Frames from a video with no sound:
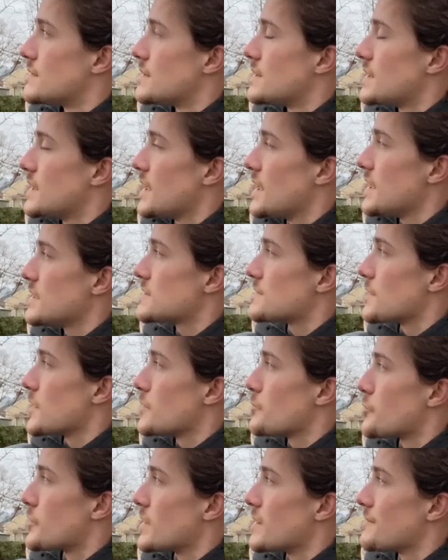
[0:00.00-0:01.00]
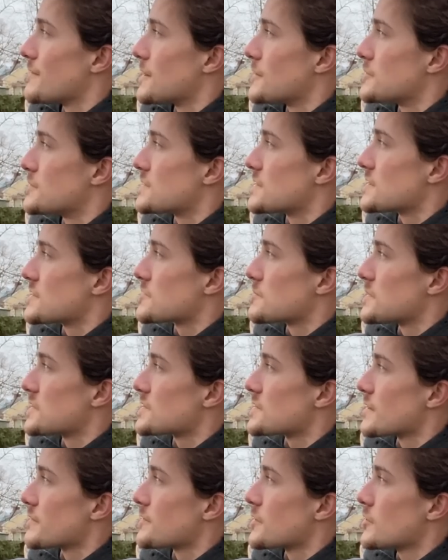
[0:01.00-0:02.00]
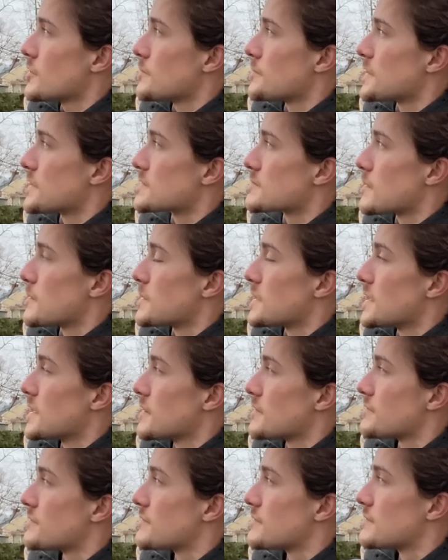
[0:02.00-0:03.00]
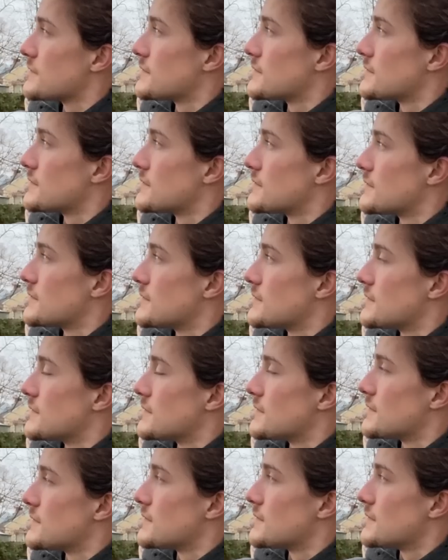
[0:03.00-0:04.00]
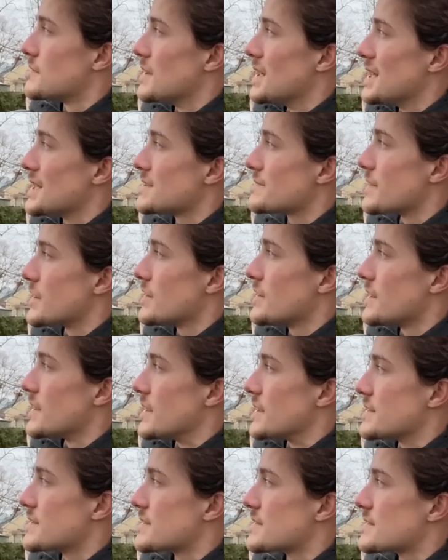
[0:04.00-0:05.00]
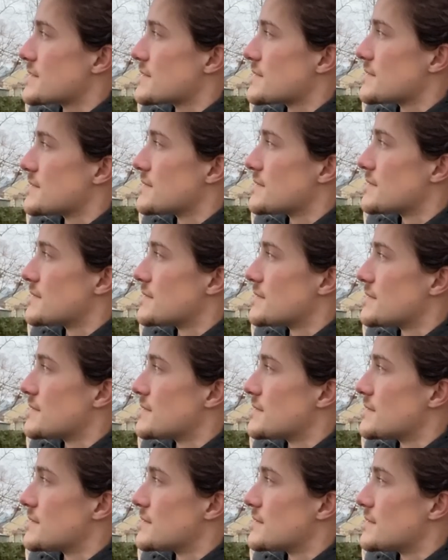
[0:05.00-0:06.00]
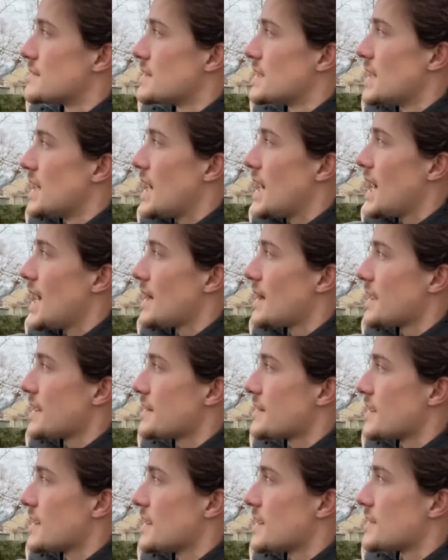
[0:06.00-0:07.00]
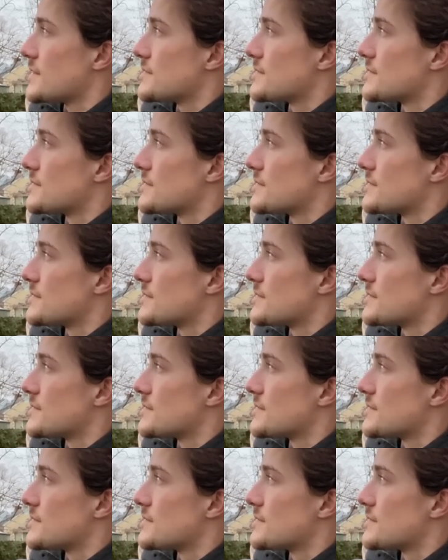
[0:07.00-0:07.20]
Yeah, it's very pretty if I do say so myself. No complaints on my behalf. Yeah, that's very nice. I like that.